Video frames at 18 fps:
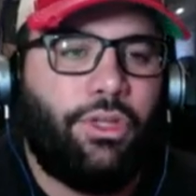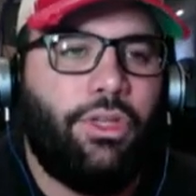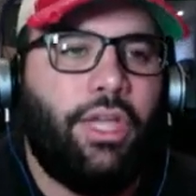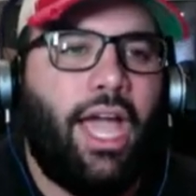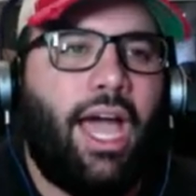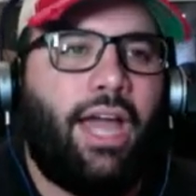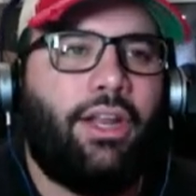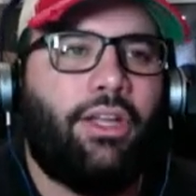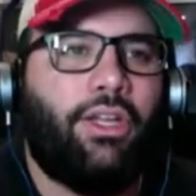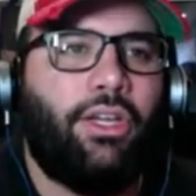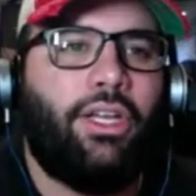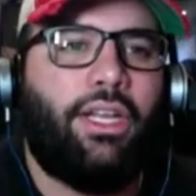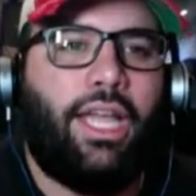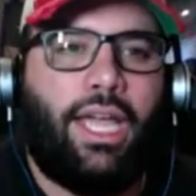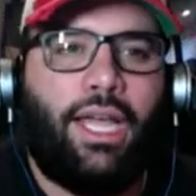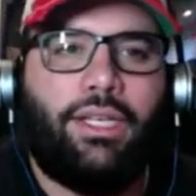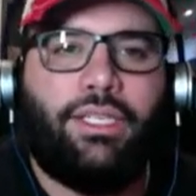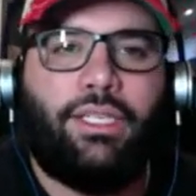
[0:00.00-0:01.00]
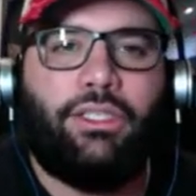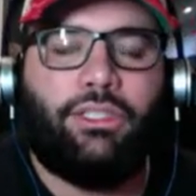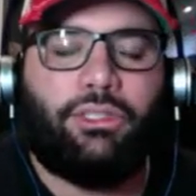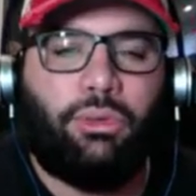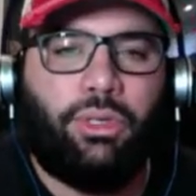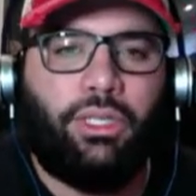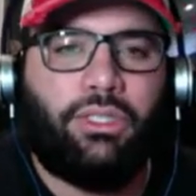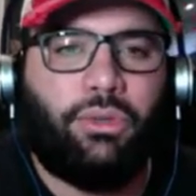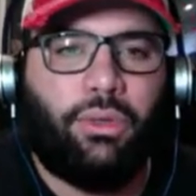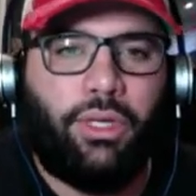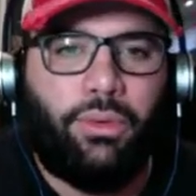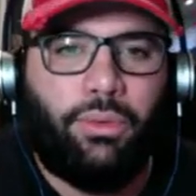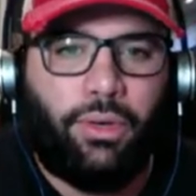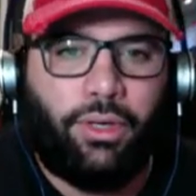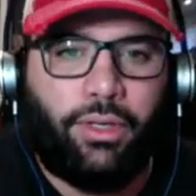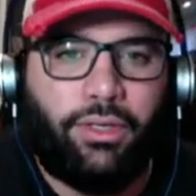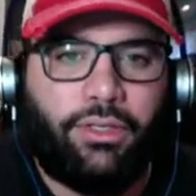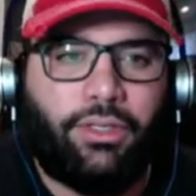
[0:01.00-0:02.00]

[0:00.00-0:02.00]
you had a good ending to twenty twenty-one.